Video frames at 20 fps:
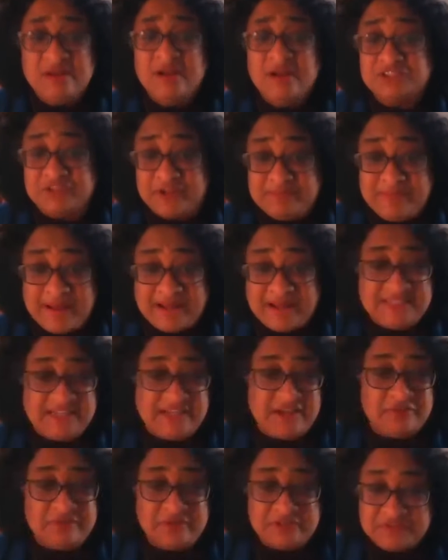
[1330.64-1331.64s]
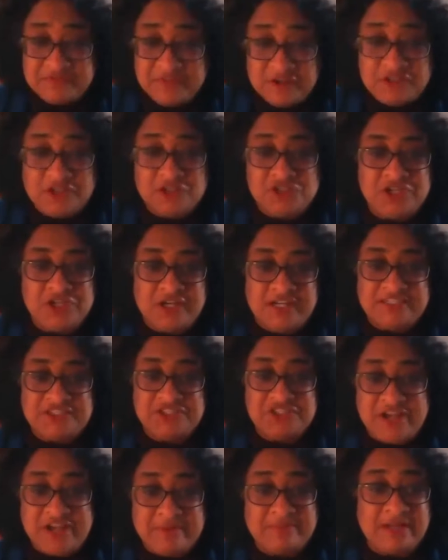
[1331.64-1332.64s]
So in Mexico, there's
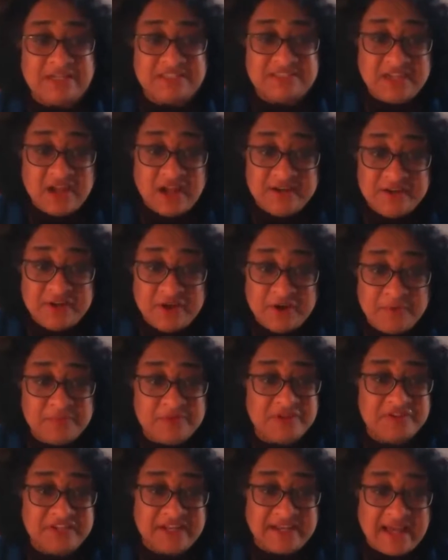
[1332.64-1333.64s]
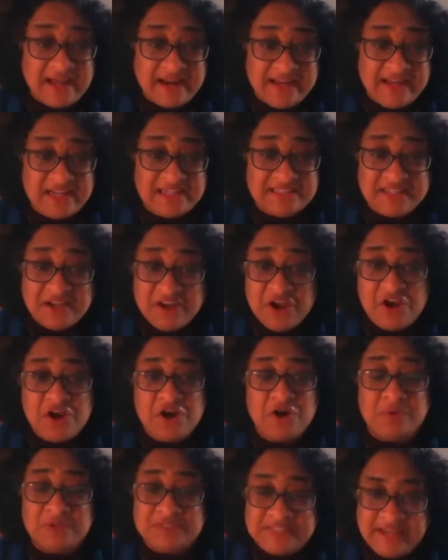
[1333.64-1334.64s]
photojournalist Jaime Castaño Zacarias,
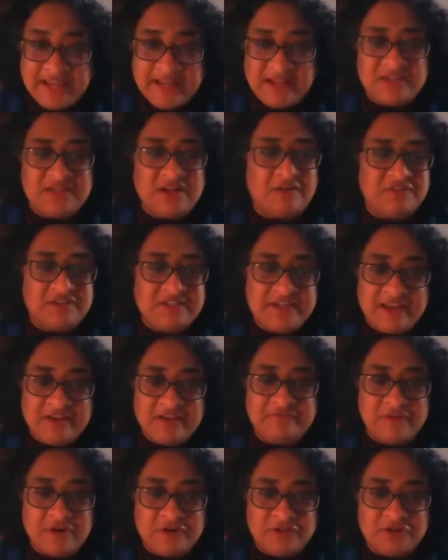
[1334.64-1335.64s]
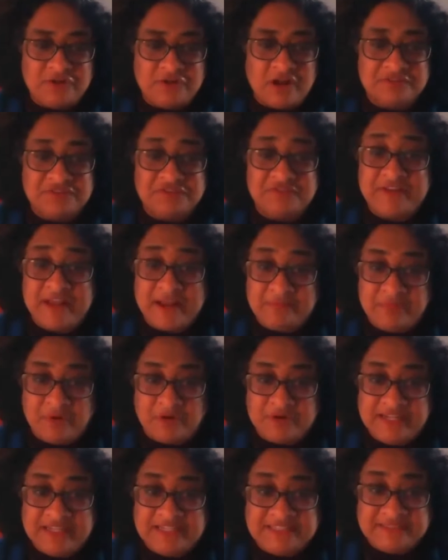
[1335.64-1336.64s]
who was killed after taking photographs of dead
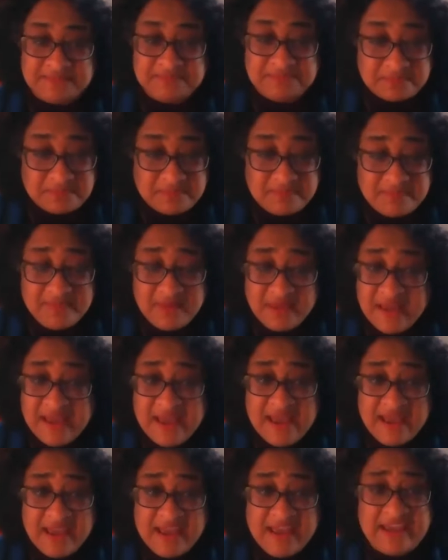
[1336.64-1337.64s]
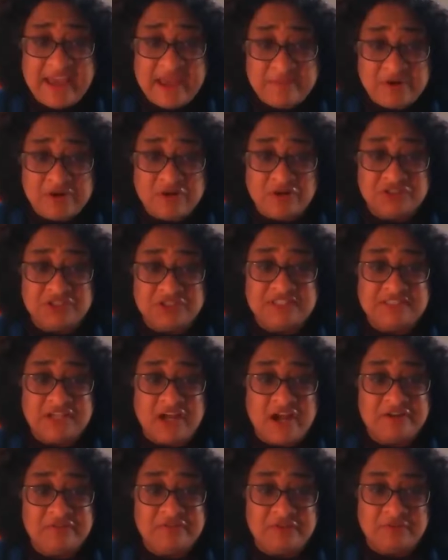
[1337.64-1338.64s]
bodies. He came across on the
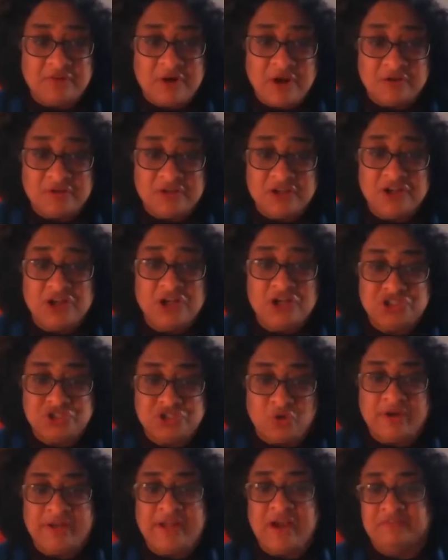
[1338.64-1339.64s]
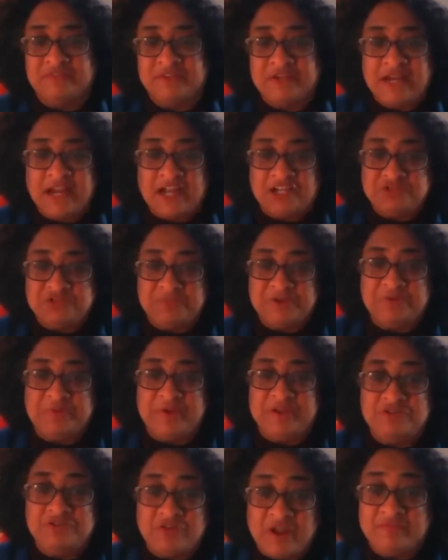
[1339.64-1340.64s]
side of the road shortly after a clash
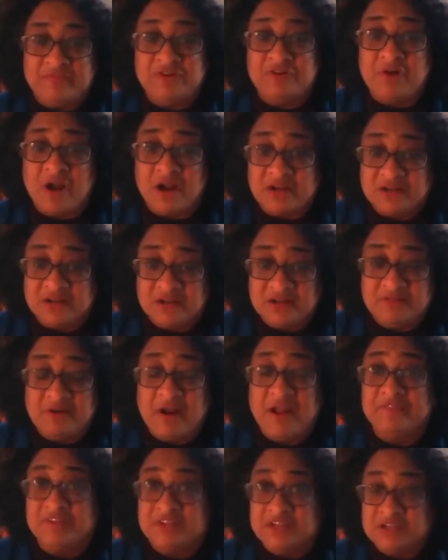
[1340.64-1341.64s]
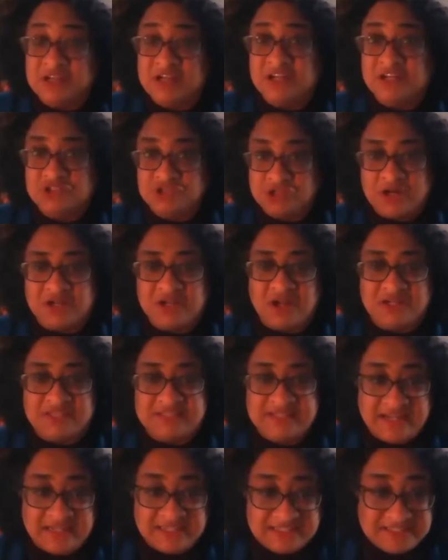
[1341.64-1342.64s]
between rival drug
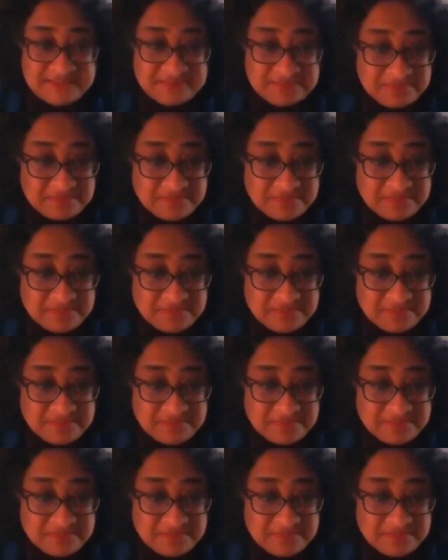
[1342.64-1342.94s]
cartels.